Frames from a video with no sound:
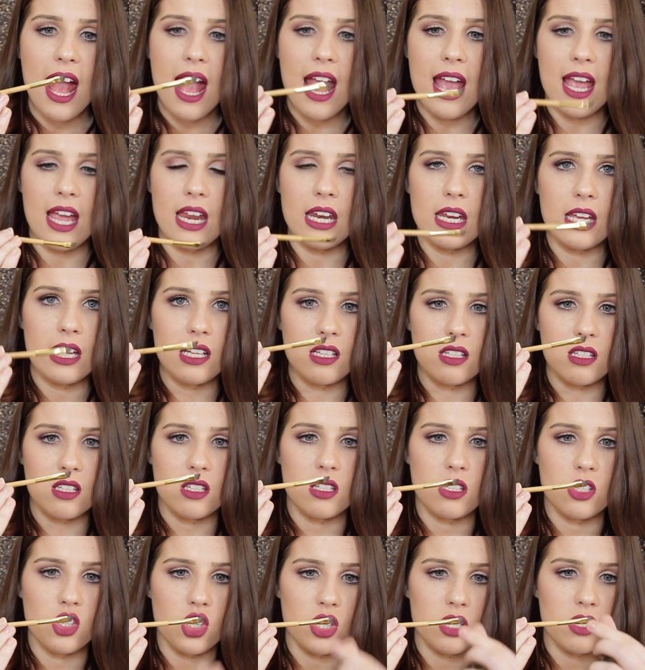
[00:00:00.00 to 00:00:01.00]
And
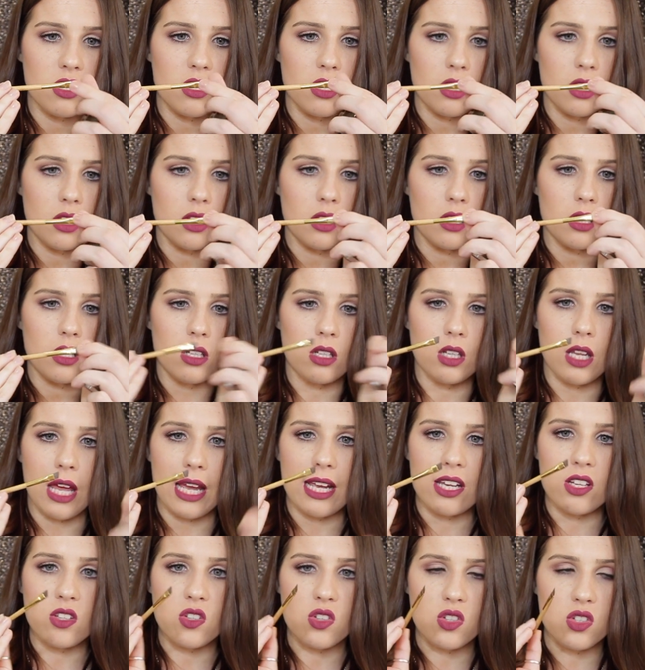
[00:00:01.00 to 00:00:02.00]
it's just
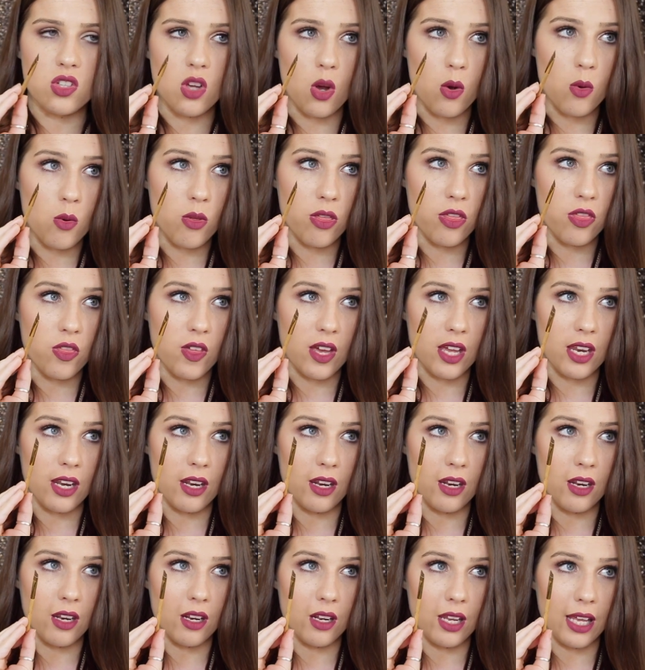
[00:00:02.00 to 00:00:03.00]
like so
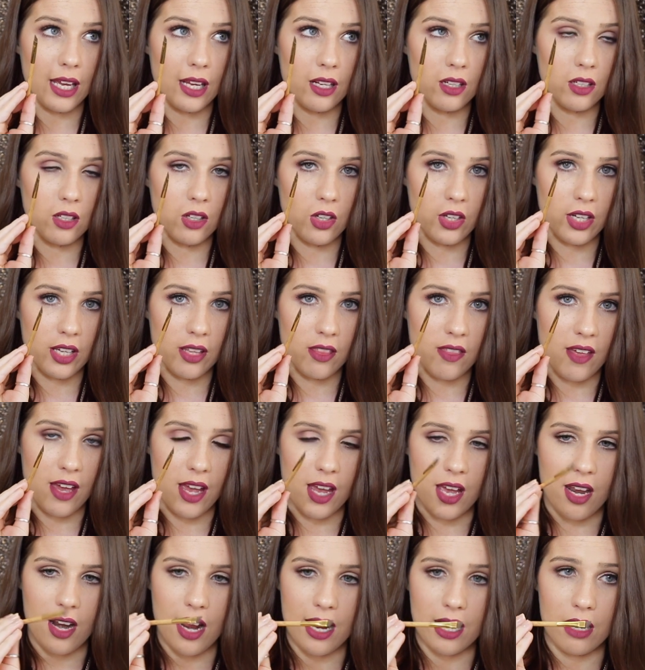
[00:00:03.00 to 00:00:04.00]
thin. Like, look at
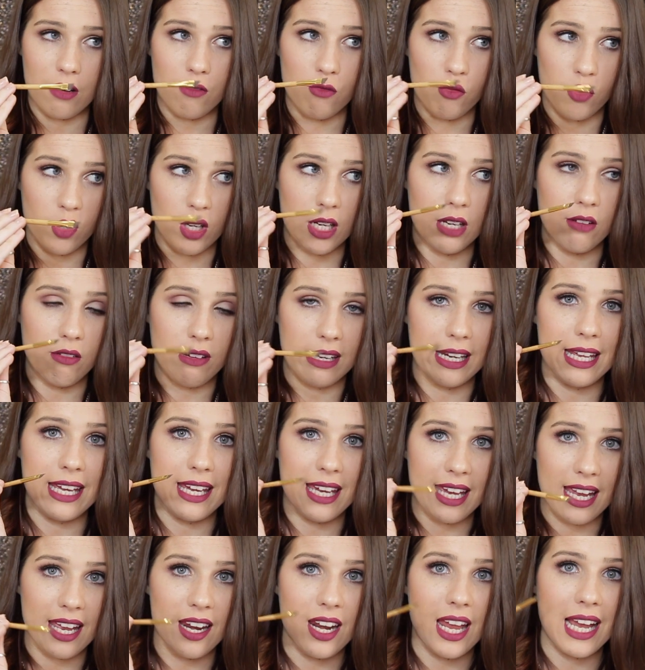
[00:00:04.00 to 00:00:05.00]
that. I can really
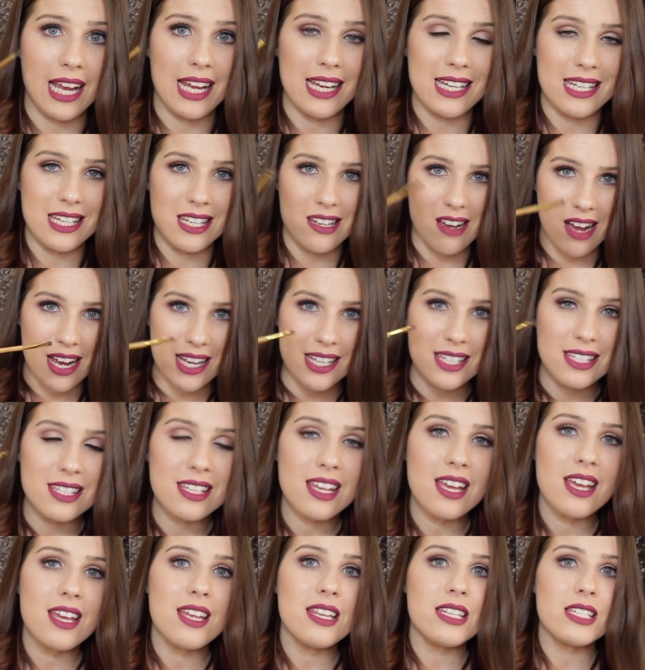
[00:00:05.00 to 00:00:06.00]
get like a
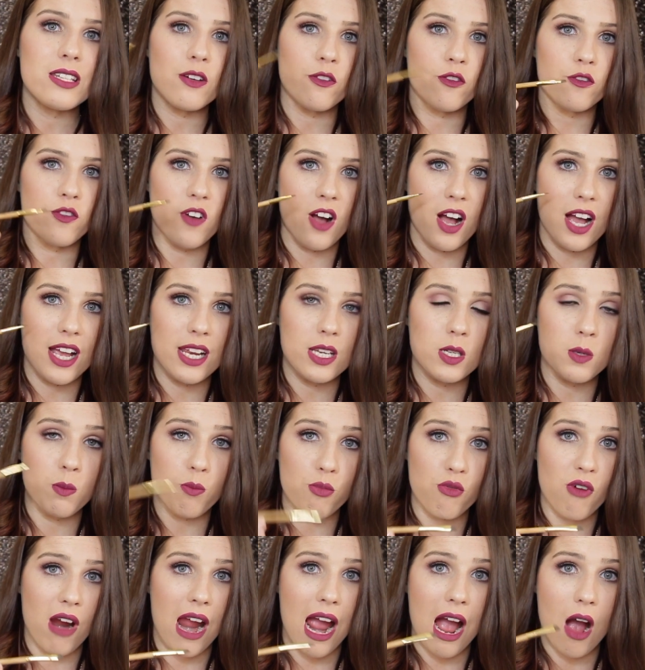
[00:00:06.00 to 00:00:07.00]
nice defined
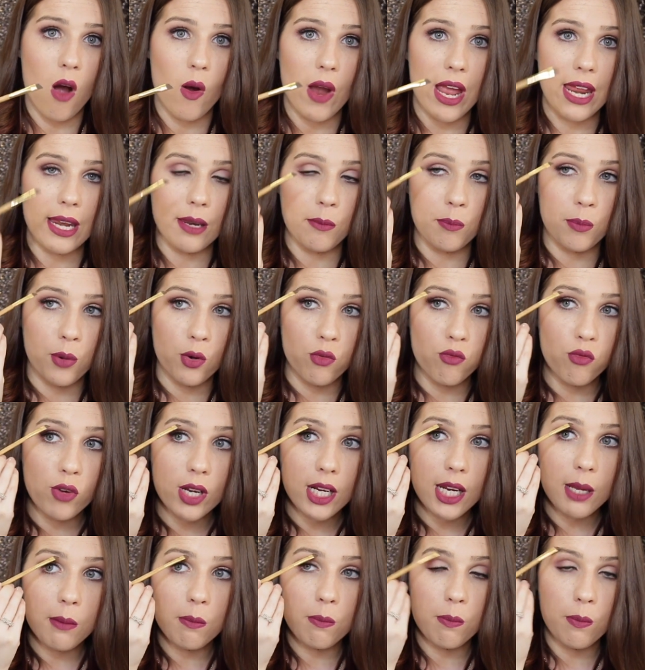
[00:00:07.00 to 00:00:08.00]
brow and
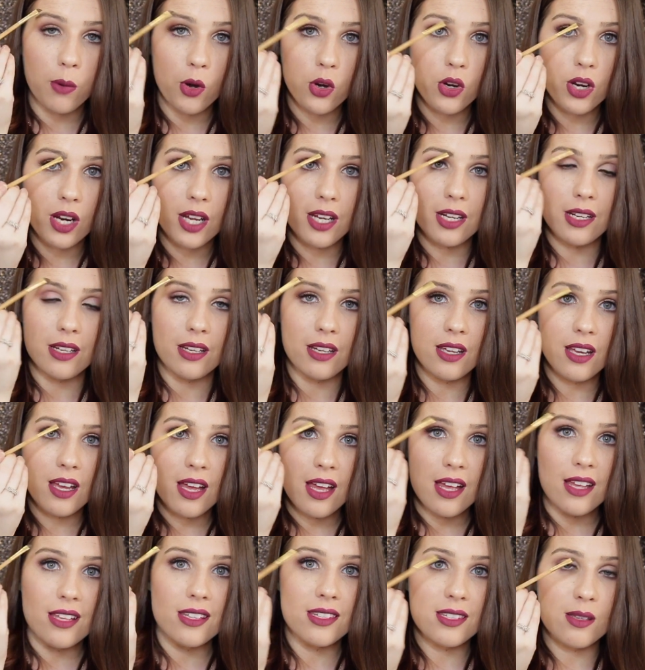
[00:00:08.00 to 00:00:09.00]
really put in
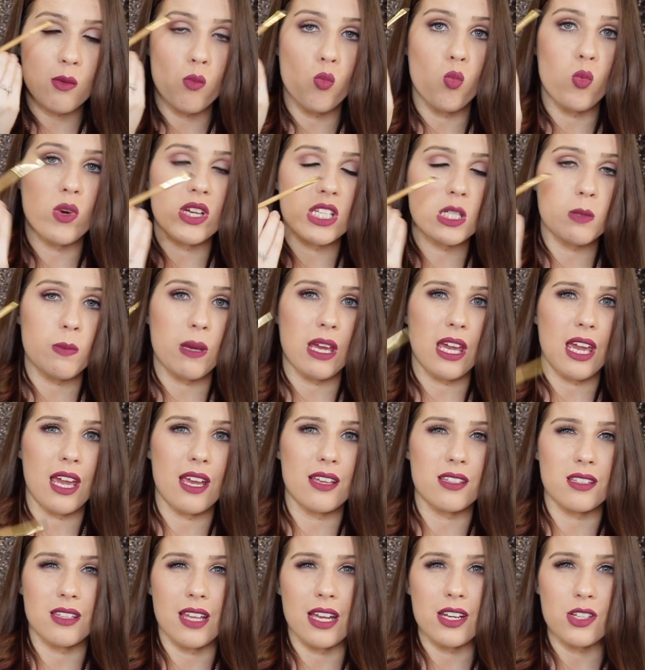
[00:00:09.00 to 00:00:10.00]
some wispy
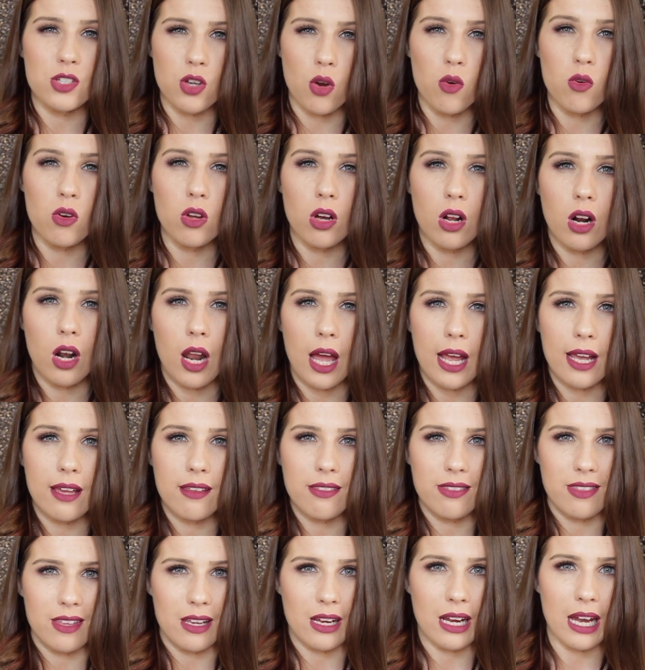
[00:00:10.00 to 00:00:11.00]
hairs, and they don't look
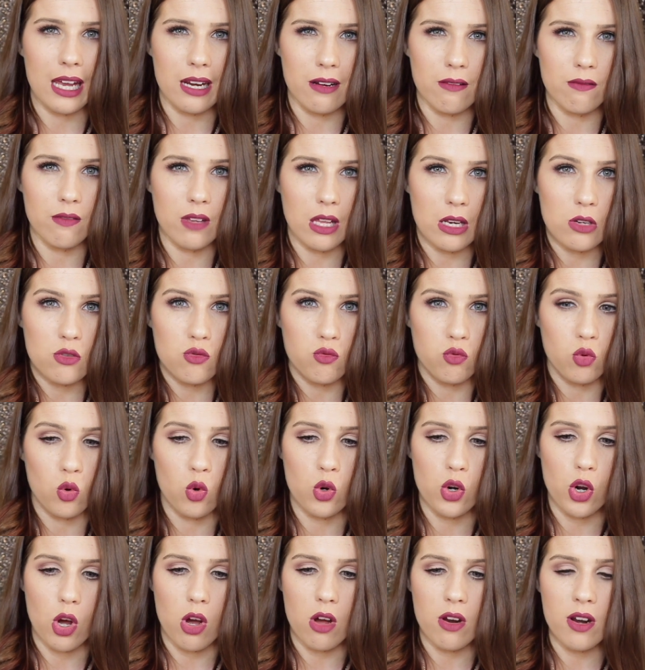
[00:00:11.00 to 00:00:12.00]
like they're
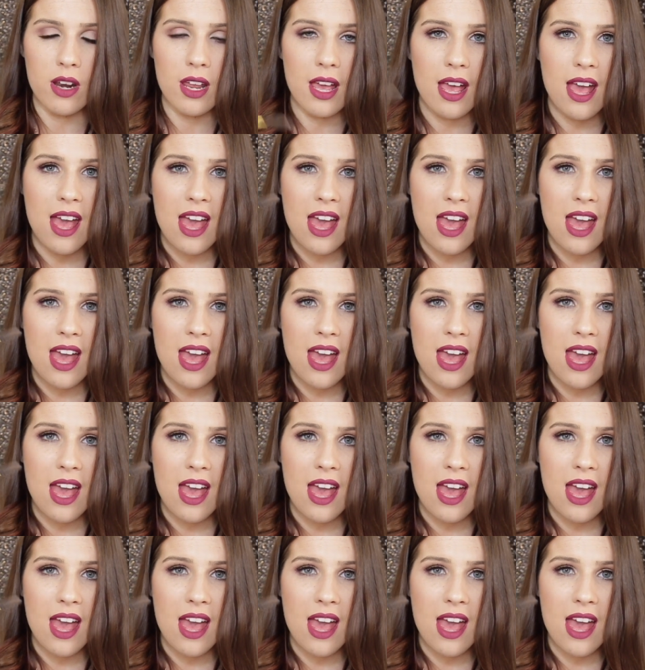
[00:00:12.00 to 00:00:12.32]
drawn on.